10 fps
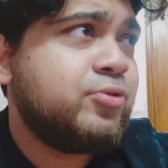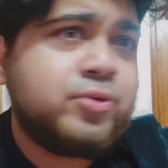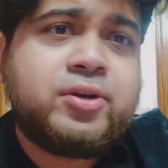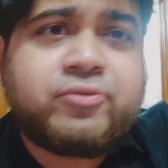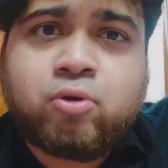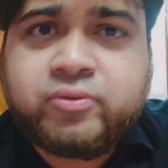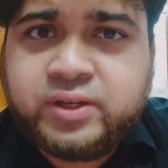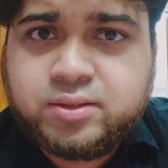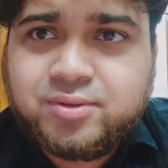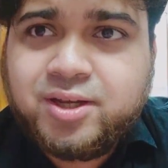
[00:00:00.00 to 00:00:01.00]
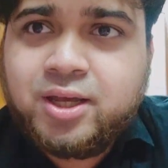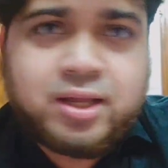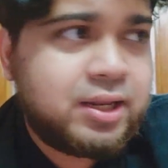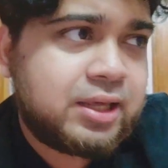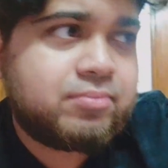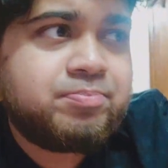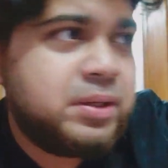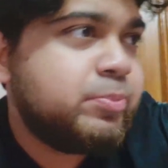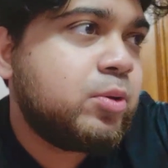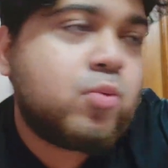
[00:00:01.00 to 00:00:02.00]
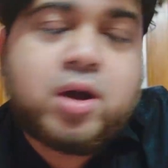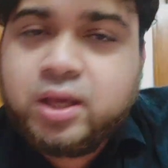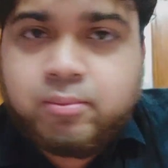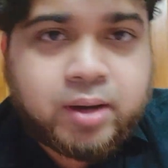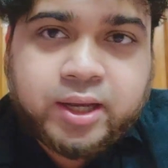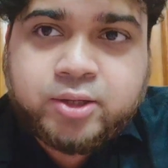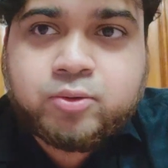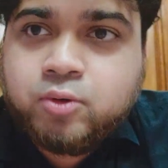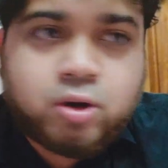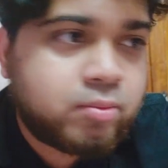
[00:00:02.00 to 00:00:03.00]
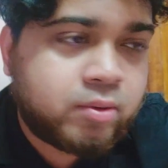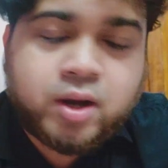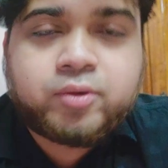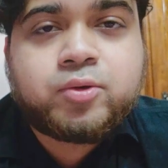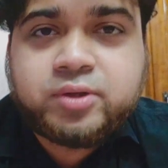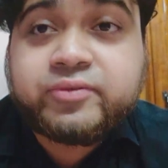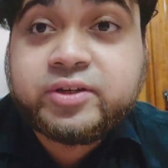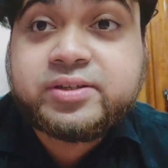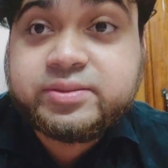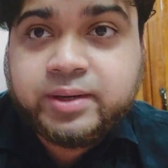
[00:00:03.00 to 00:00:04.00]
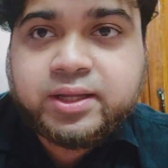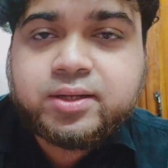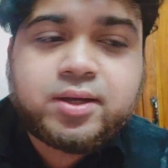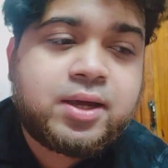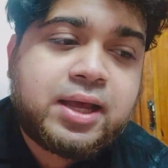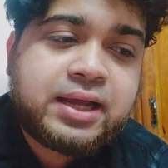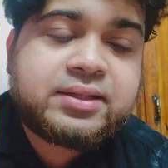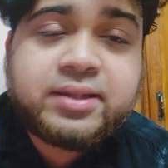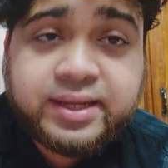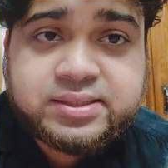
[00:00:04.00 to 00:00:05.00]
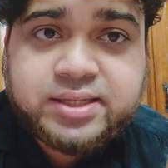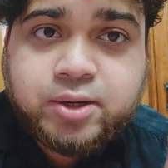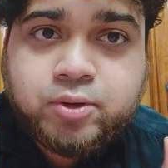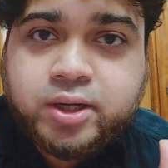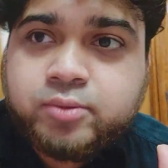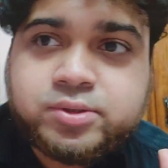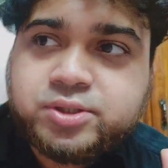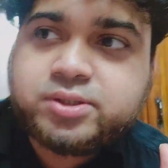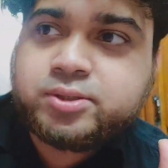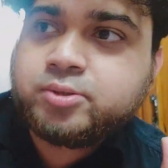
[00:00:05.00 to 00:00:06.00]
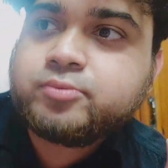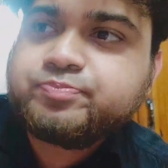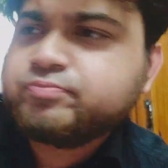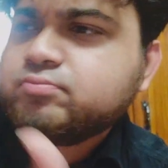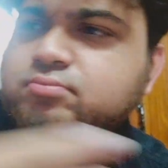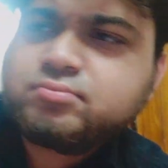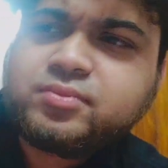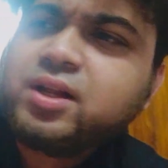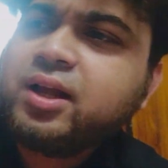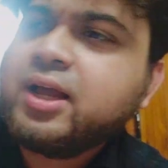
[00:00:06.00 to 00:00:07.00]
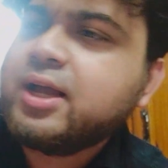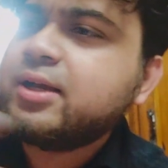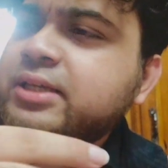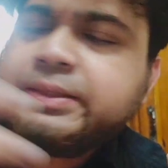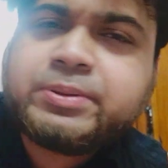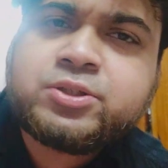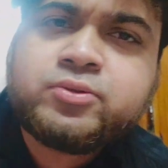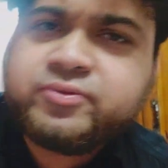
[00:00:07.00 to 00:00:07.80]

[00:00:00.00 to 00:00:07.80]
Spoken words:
3 to 4 feet. Like people walking by you or around you would definitely smell it, and then the next hour it would just, you know, keep a 2